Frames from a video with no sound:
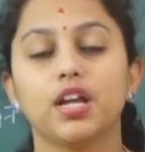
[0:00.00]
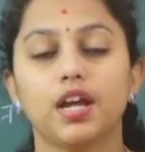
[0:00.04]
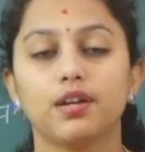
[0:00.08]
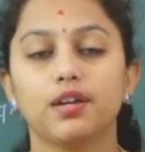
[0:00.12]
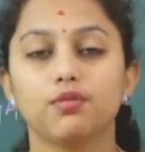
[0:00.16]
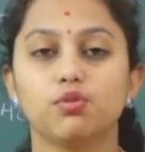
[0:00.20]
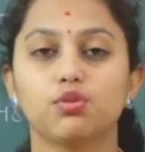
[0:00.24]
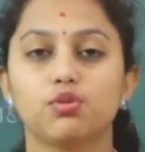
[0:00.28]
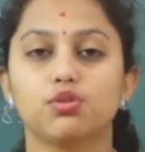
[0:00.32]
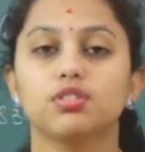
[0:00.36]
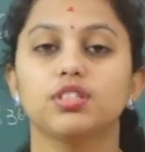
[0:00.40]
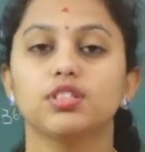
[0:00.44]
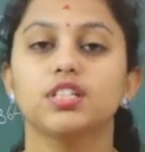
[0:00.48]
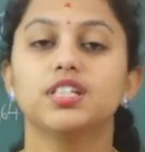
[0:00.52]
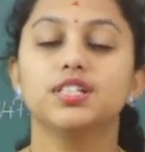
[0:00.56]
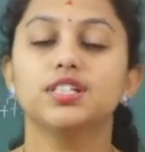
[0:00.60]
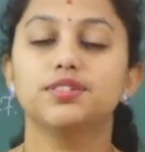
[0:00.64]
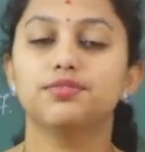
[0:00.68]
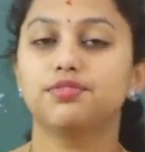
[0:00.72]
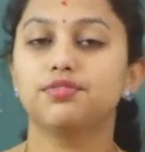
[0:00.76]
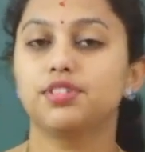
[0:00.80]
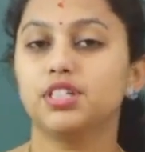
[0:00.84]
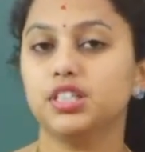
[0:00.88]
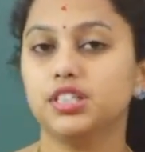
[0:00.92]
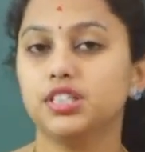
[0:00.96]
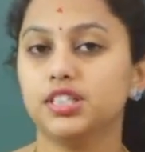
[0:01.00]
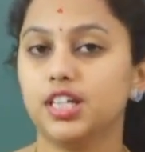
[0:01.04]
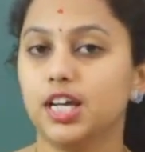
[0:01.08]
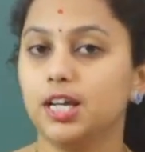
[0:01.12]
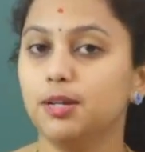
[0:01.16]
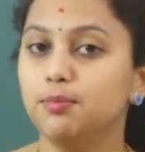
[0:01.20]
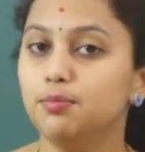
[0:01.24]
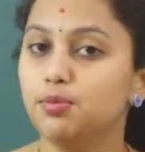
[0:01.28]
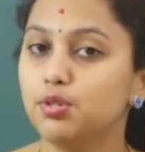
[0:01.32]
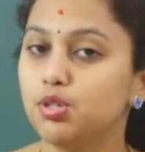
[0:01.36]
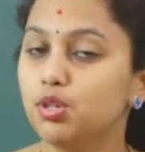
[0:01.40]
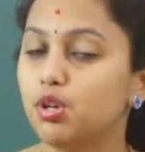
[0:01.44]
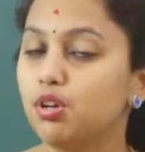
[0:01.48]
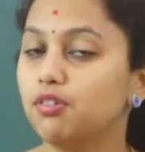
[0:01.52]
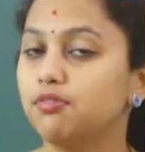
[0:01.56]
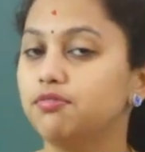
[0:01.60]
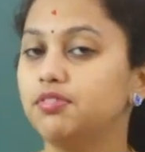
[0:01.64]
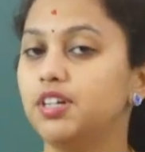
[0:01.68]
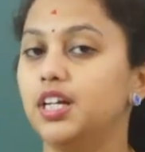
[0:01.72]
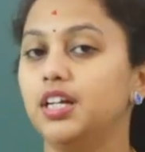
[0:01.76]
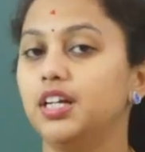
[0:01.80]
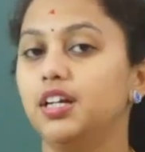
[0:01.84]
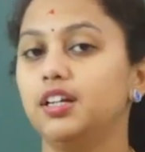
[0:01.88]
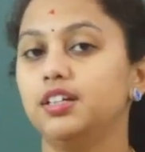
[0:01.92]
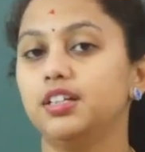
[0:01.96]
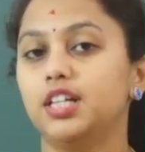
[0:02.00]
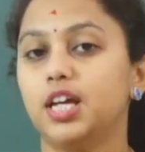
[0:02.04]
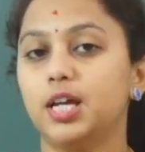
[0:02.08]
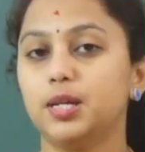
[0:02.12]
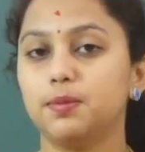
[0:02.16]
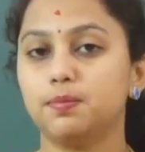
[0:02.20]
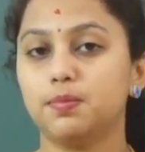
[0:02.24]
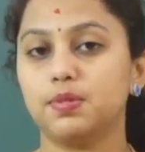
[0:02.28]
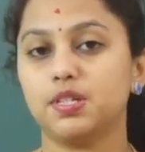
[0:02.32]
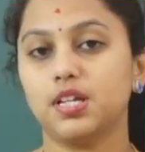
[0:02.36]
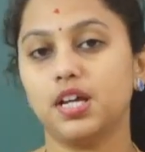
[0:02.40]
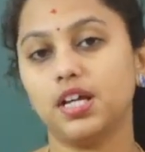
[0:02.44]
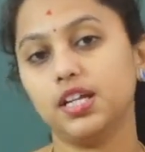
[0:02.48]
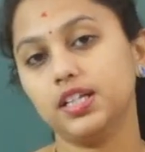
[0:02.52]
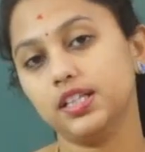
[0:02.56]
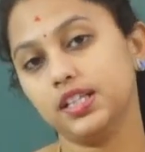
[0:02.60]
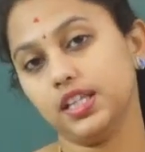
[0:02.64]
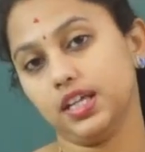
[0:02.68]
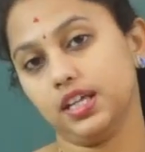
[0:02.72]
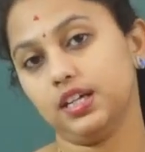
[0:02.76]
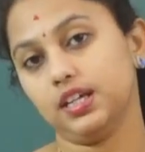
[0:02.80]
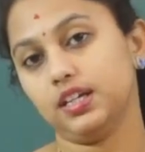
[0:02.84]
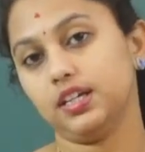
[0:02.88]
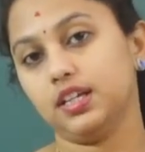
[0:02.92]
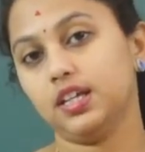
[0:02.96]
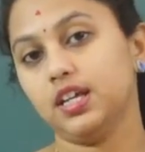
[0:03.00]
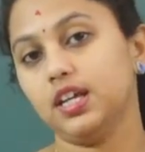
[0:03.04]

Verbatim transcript: and what are the different types of data types are there.